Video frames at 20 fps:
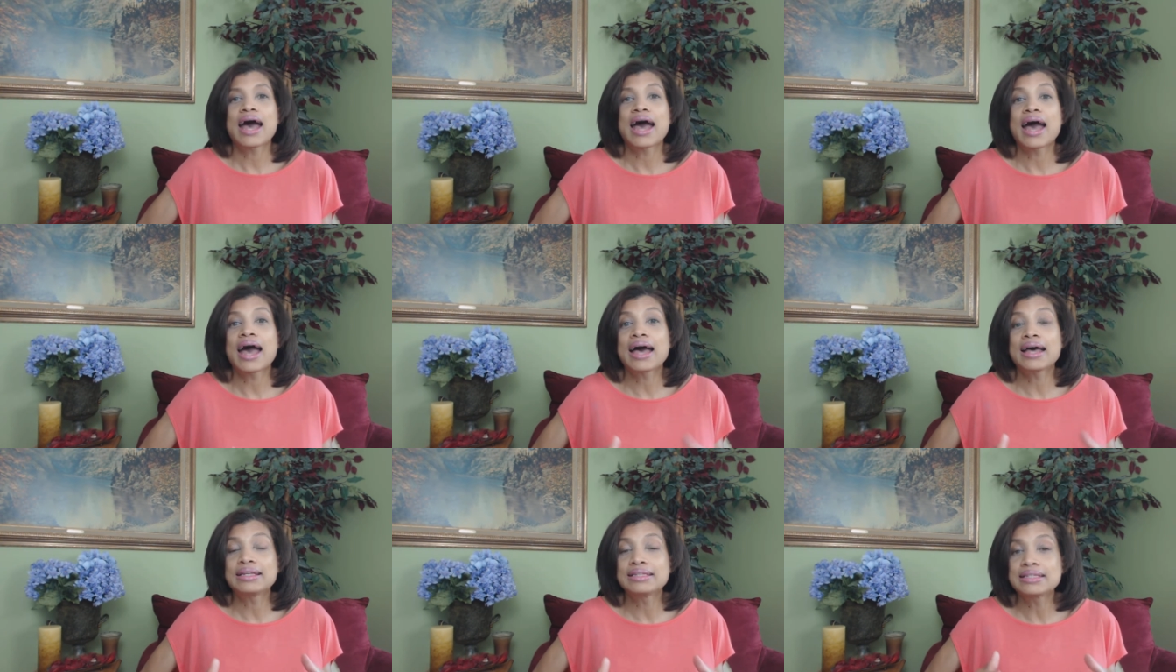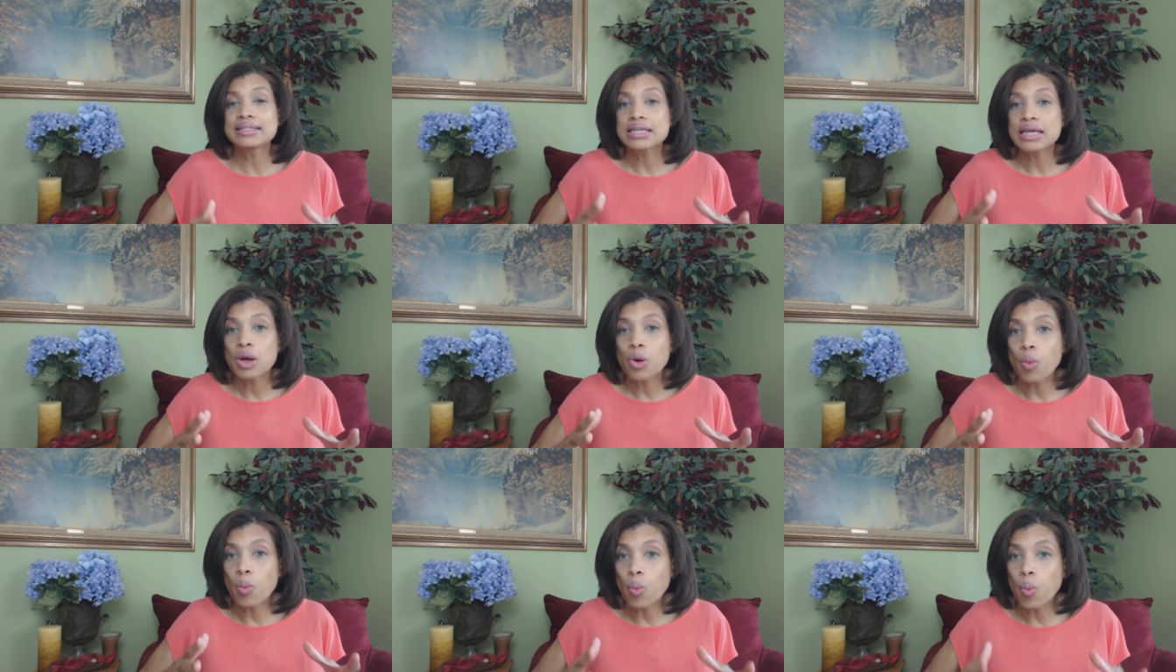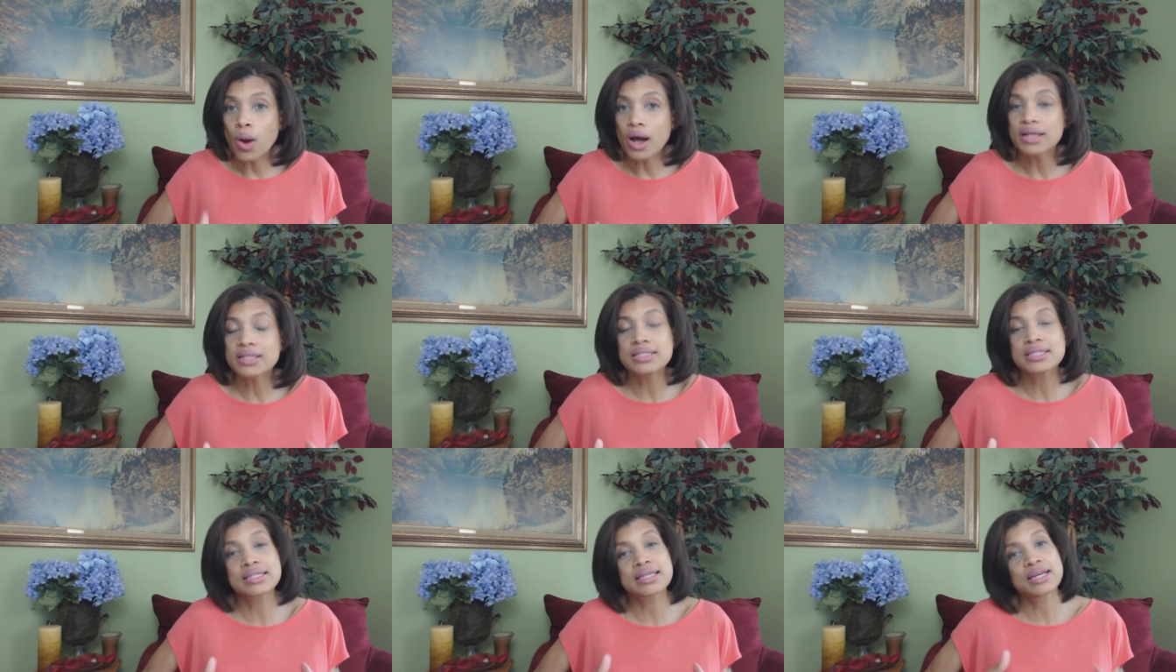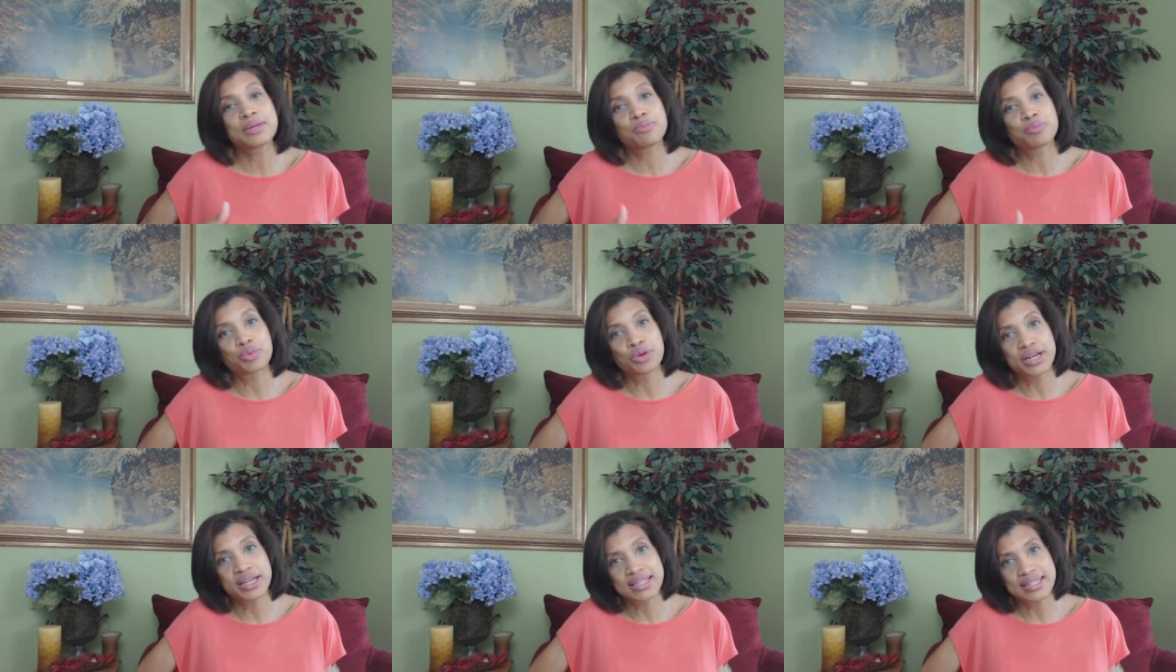And once
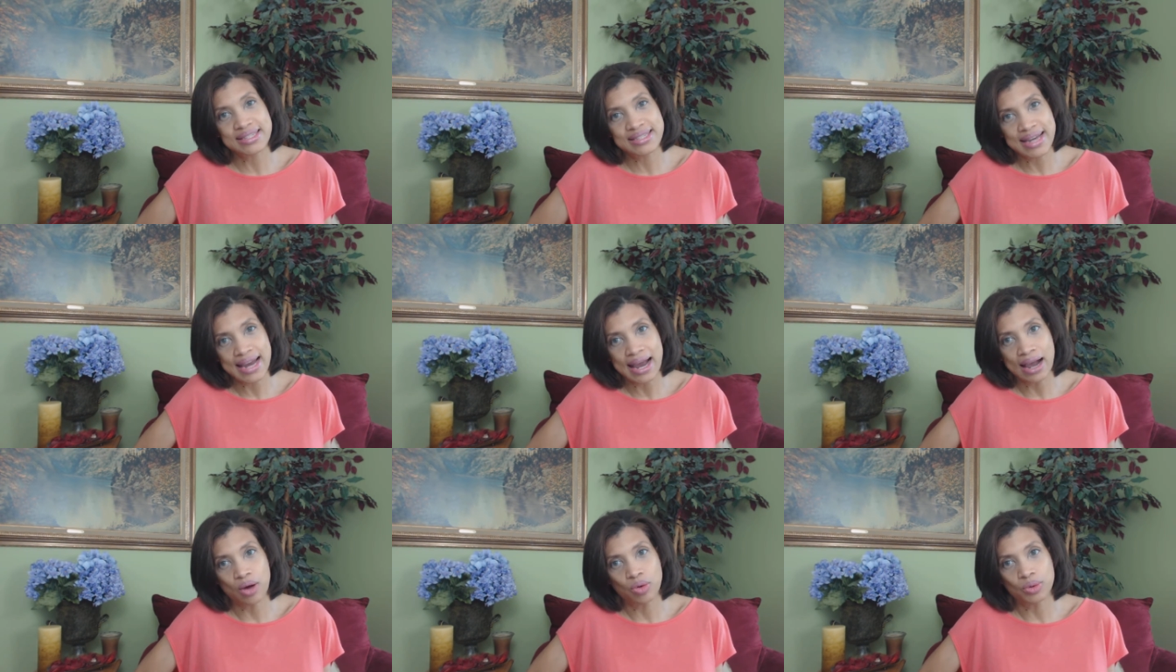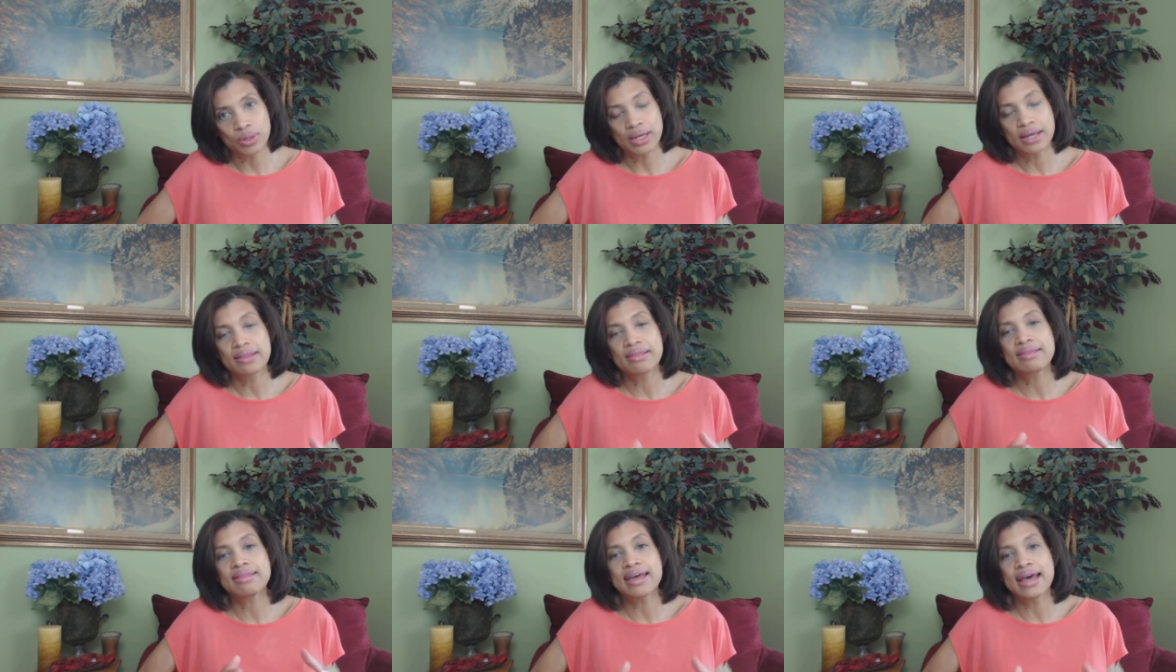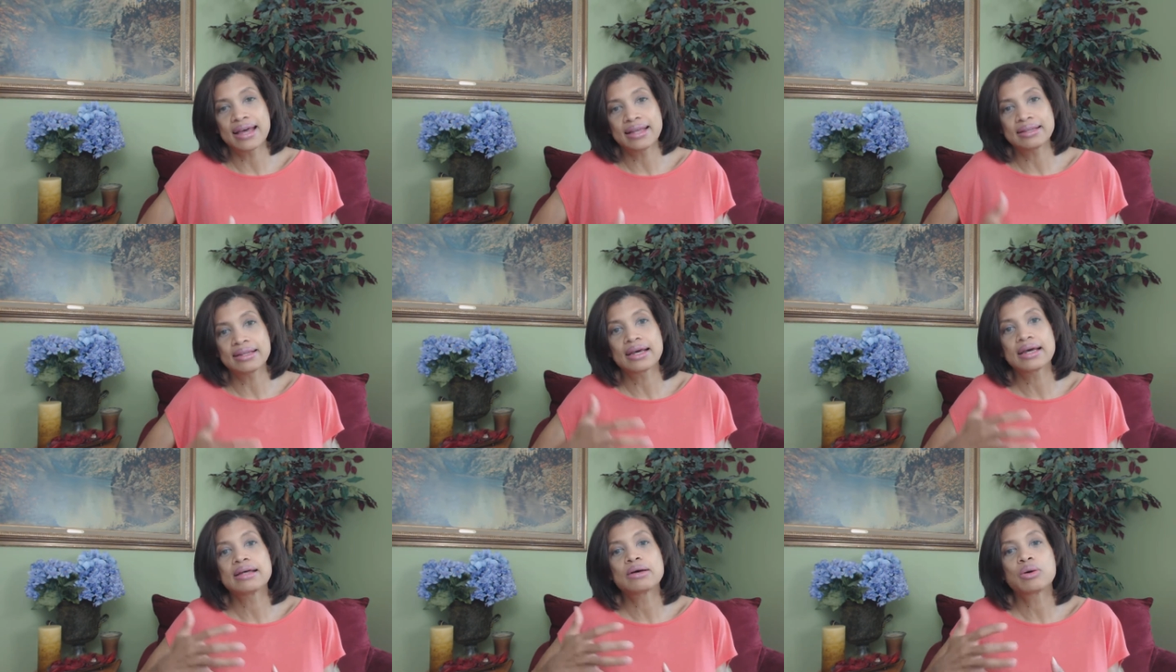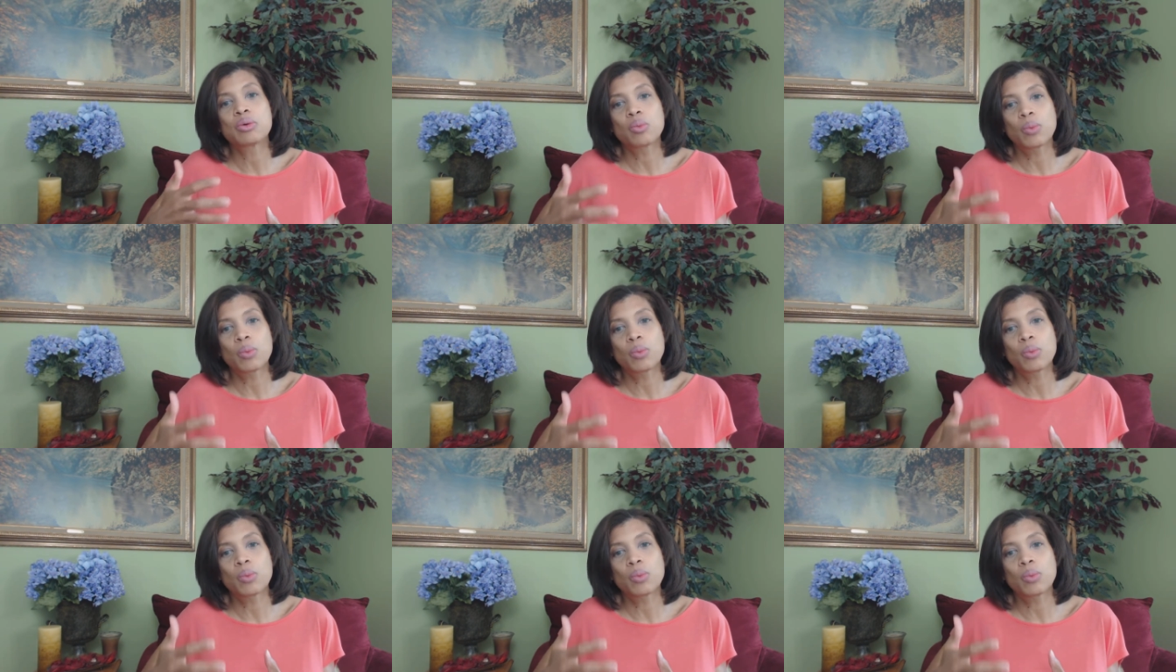it breaks down, then,